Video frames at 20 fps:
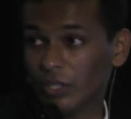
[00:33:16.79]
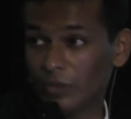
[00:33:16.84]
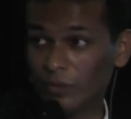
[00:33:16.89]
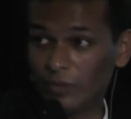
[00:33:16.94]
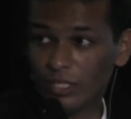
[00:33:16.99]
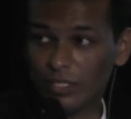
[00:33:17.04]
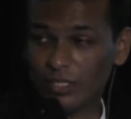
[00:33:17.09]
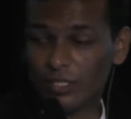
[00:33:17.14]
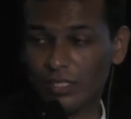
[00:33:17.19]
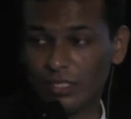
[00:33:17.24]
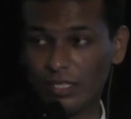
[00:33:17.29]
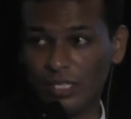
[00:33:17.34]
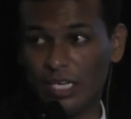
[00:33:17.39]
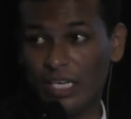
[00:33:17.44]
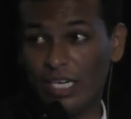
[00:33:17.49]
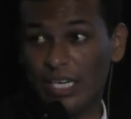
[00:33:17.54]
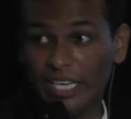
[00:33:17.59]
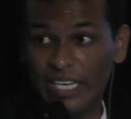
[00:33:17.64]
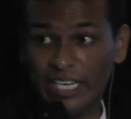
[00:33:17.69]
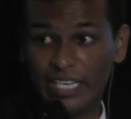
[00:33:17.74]
there was
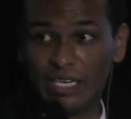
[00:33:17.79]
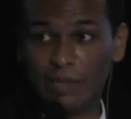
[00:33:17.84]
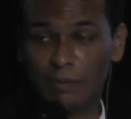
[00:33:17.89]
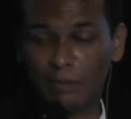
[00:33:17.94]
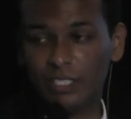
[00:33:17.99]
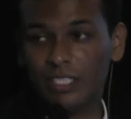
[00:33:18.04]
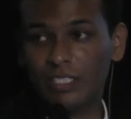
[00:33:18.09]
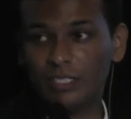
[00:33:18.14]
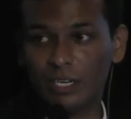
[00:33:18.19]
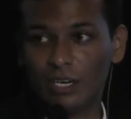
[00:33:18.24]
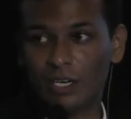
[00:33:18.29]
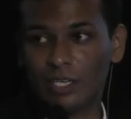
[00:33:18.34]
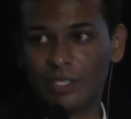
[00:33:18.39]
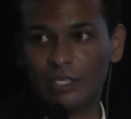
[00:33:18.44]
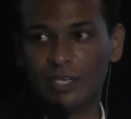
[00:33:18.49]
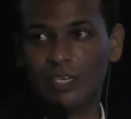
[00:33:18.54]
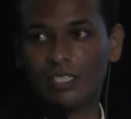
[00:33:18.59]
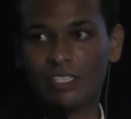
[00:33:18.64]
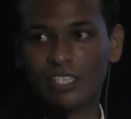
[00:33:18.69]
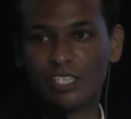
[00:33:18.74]
a complete
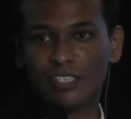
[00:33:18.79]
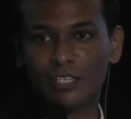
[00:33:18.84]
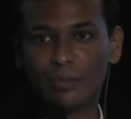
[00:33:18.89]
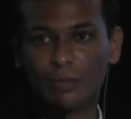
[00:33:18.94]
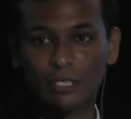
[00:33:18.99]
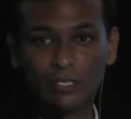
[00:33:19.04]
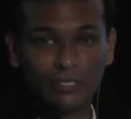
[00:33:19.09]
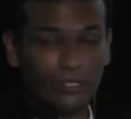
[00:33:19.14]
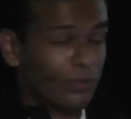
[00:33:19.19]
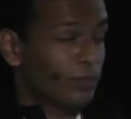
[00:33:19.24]
talk on TensorBoard.